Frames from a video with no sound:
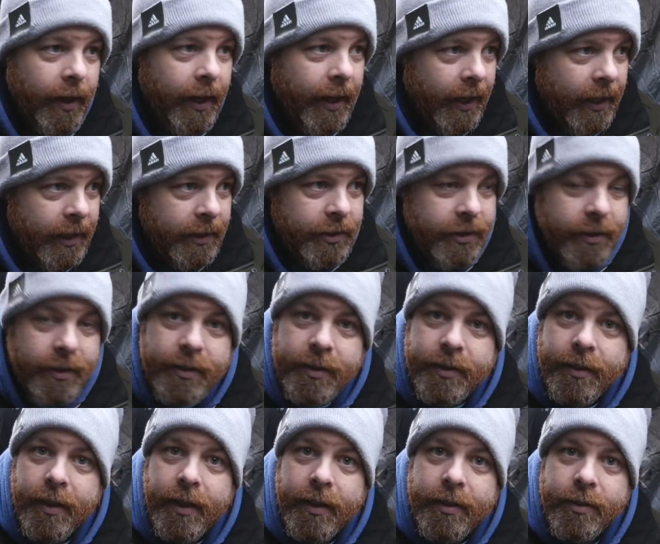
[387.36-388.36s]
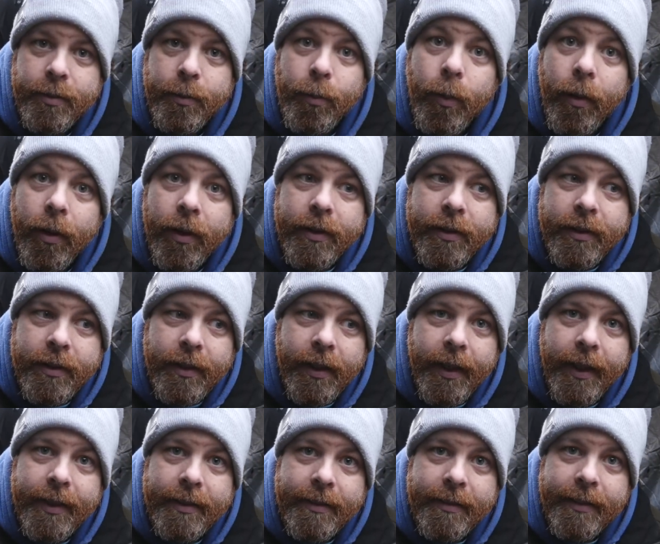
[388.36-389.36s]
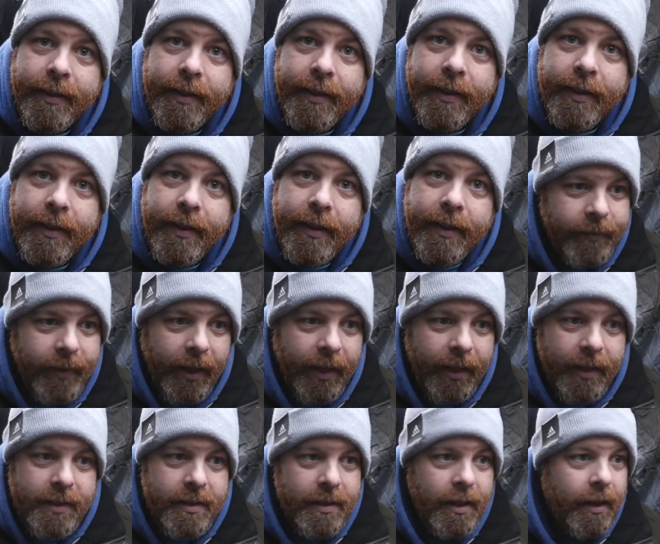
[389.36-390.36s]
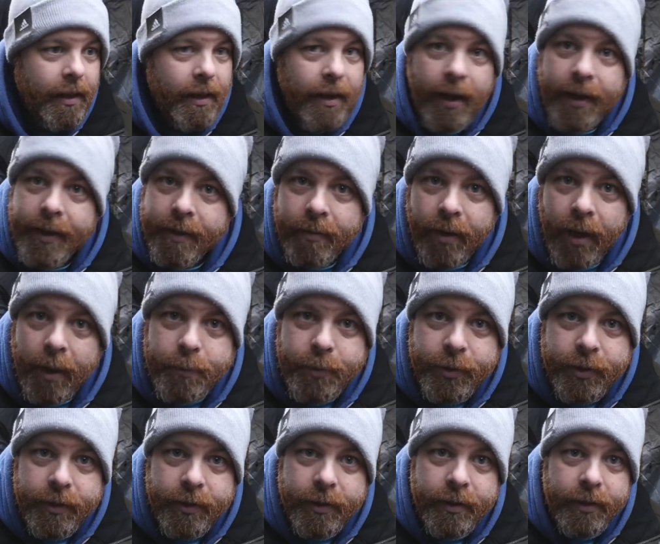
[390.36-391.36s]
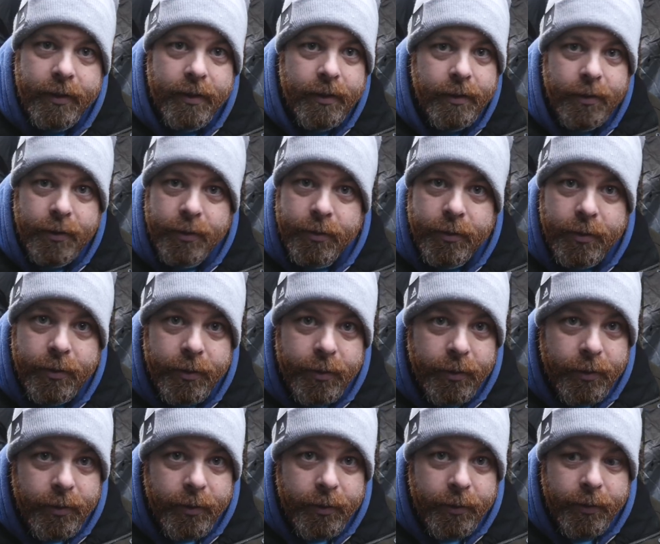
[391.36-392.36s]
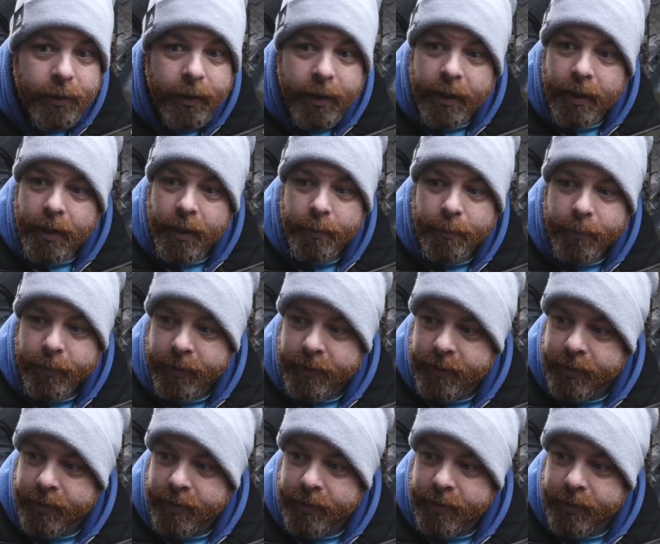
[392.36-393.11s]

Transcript: hatches as you want. Actually, it has a lot of options to do with